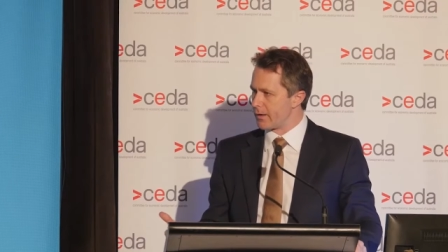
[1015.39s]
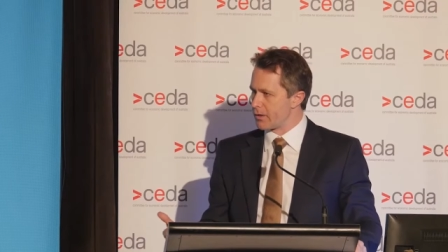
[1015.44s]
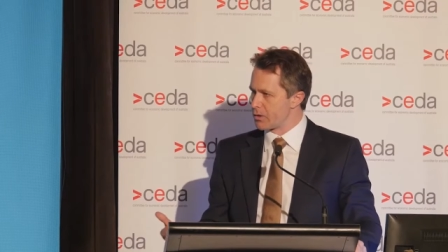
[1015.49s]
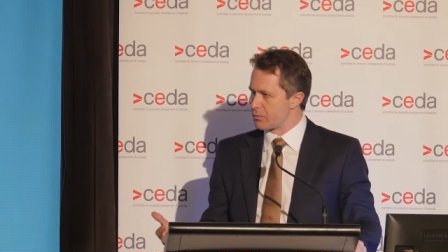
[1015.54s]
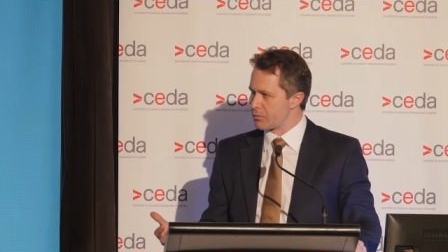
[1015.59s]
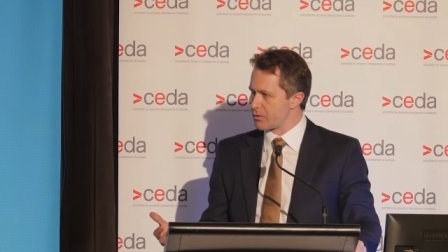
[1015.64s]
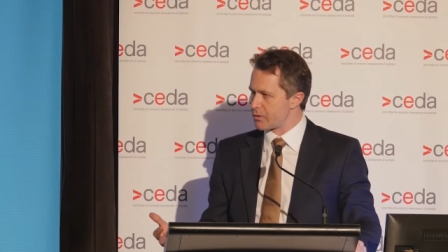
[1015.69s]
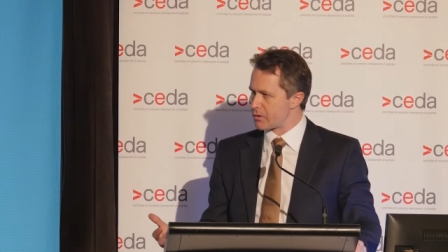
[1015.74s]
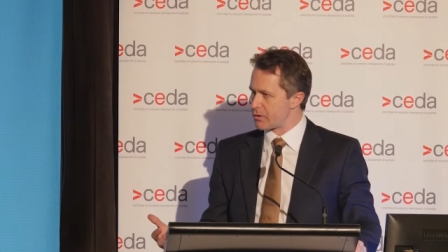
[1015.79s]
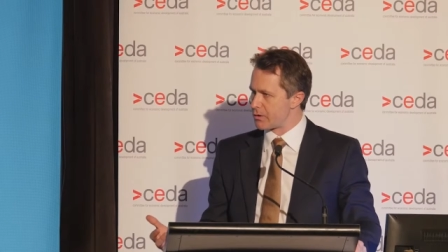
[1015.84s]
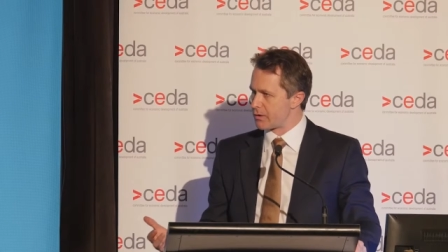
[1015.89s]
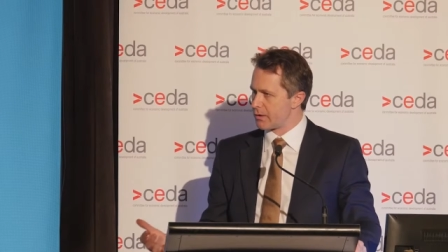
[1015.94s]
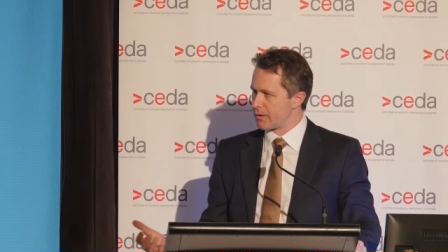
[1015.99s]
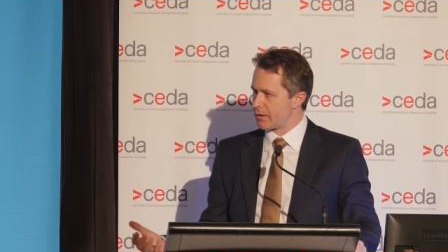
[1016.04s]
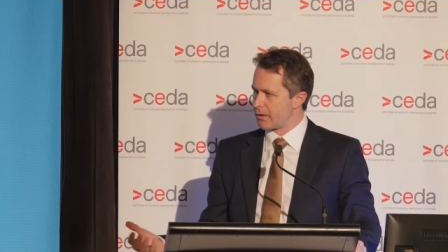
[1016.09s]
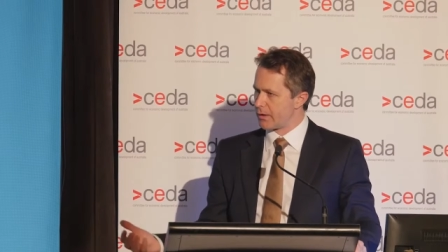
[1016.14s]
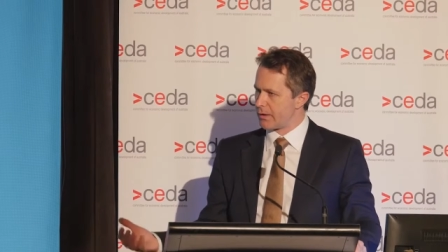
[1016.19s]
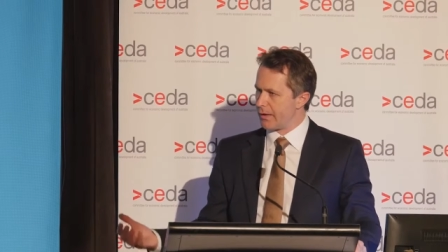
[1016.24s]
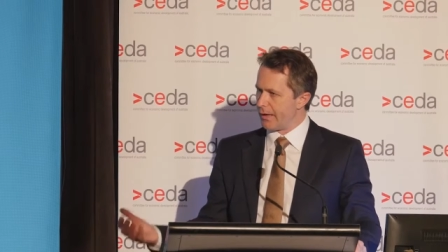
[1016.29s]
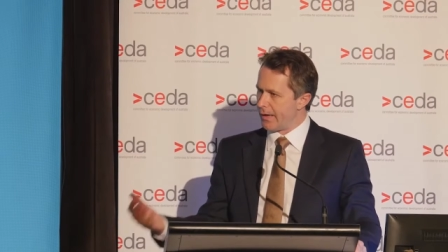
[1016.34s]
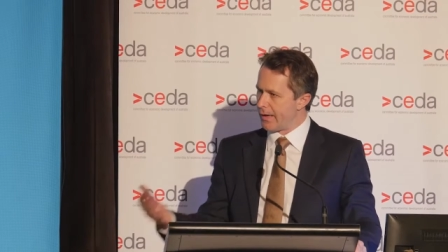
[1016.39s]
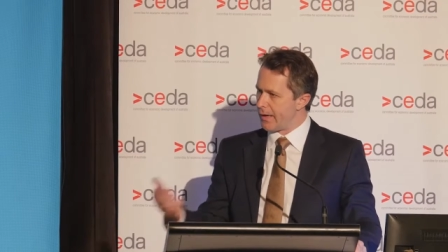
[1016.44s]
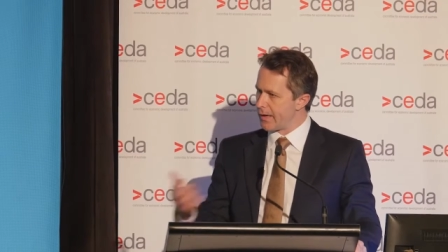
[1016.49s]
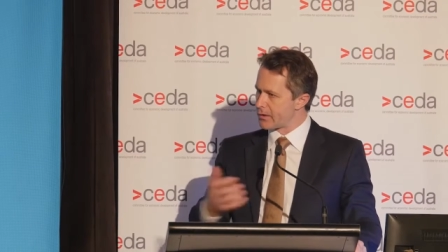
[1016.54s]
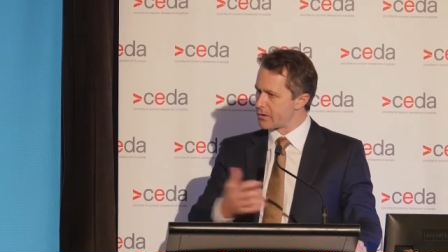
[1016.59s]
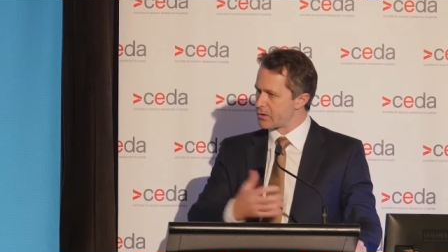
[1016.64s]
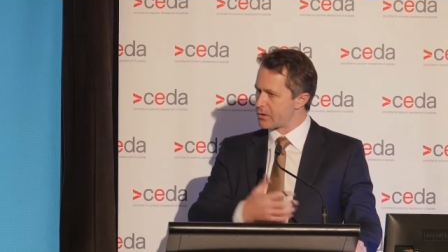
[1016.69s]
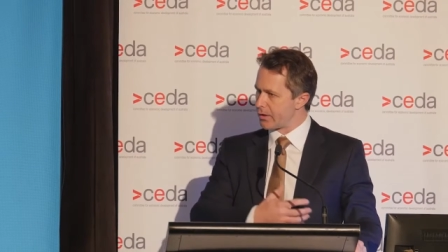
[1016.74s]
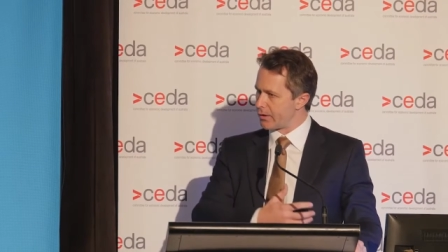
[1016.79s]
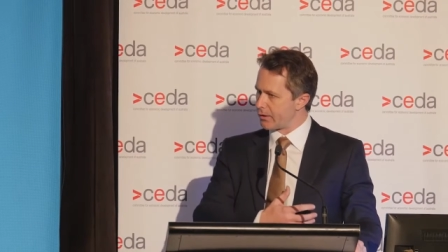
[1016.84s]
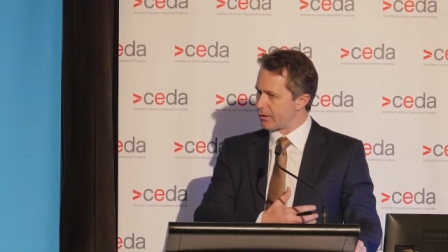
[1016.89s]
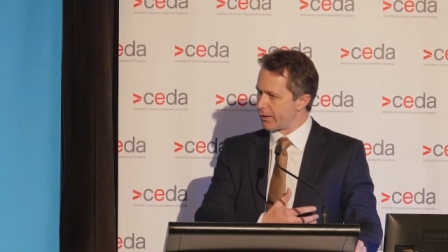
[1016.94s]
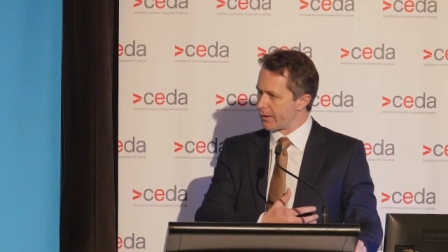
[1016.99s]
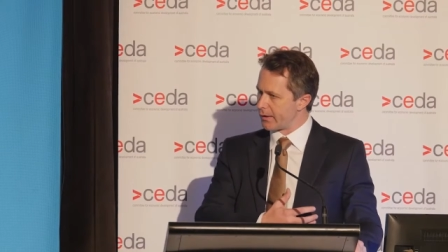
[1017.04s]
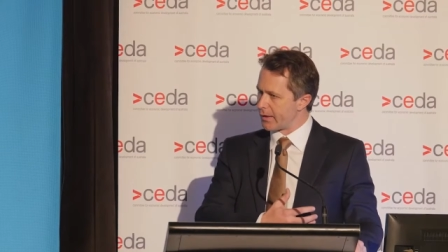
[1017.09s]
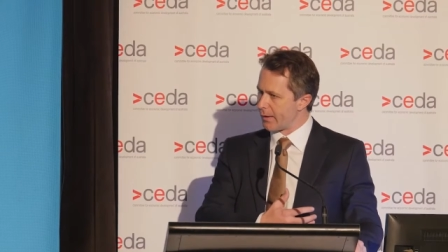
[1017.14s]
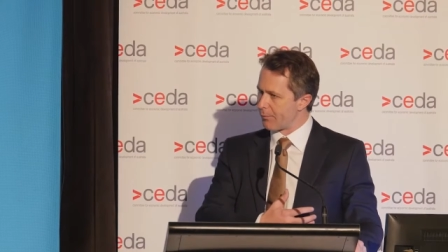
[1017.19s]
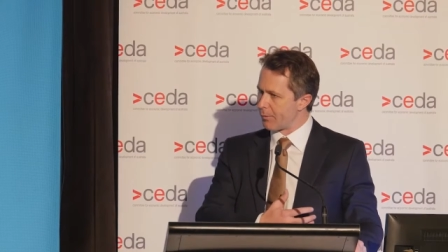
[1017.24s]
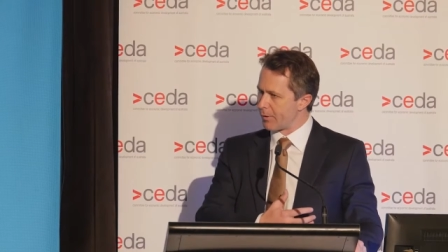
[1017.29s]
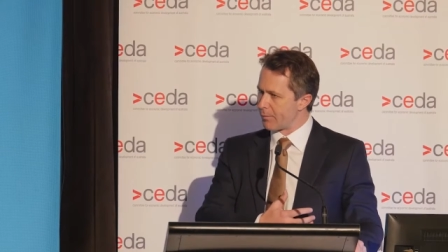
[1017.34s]
This was announced only
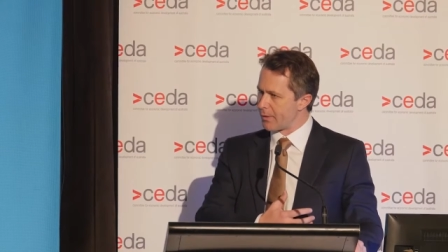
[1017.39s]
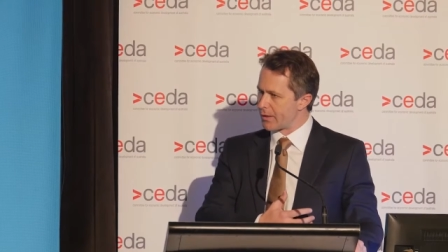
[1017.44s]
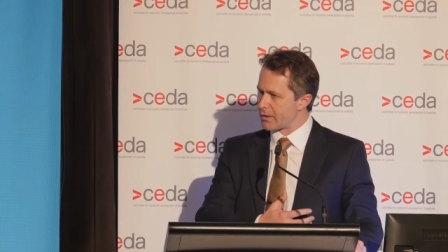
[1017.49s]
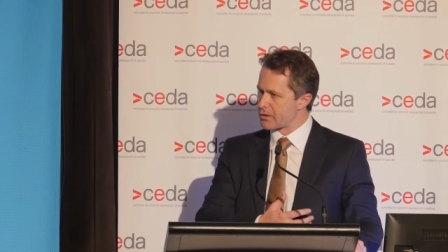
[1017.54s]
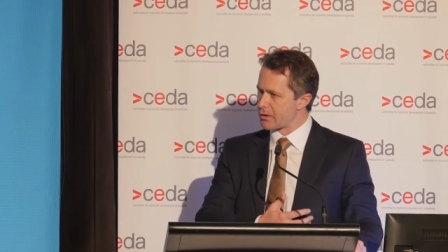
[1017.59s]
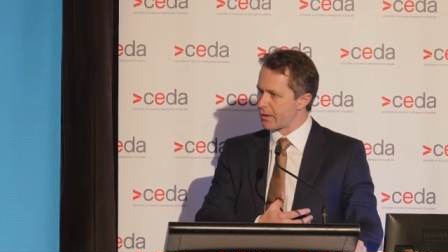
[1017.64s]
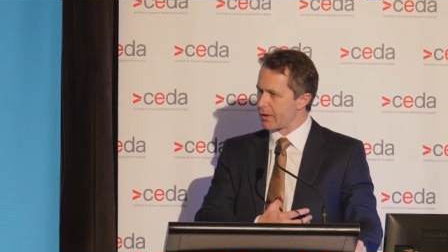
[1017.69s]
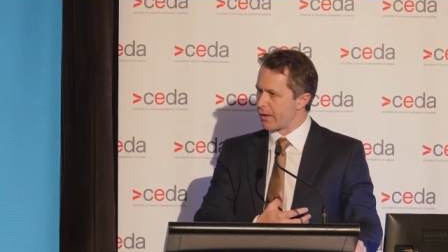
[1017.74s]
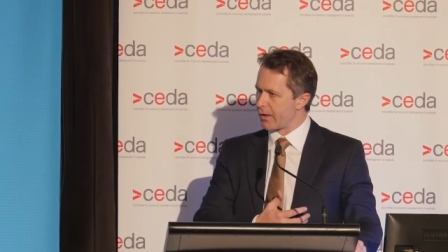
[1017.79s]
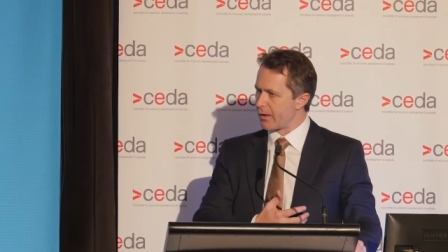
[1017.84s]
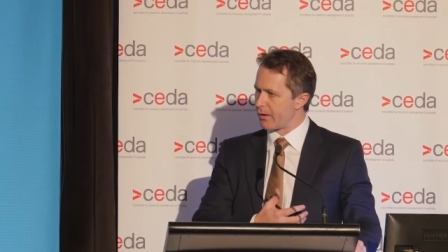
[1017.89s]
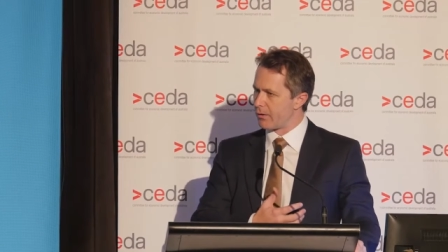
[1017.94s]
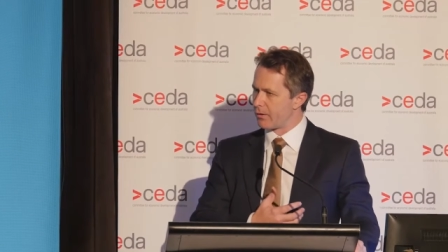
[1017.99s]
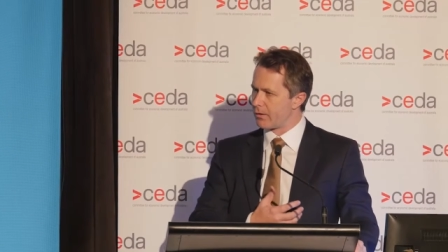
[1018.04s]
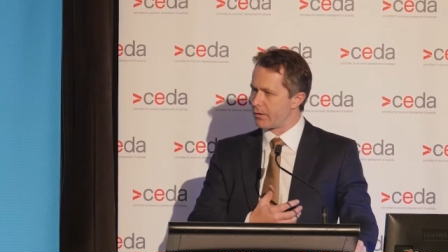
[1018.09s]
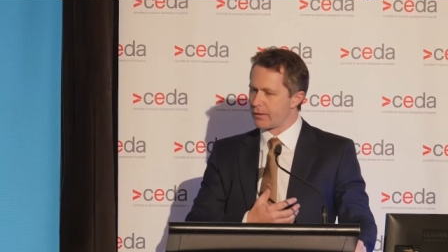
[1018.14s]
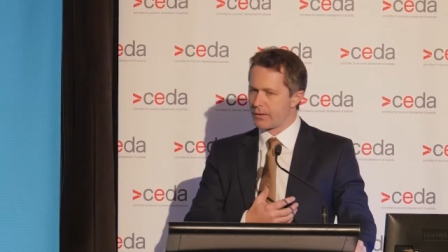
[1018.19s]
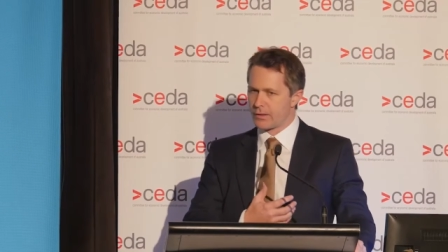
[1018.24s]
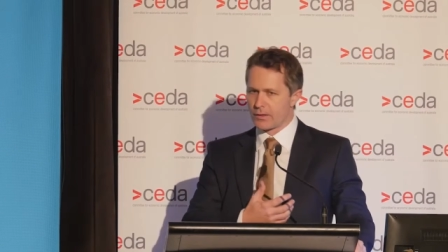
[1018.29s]
a couple of months ago.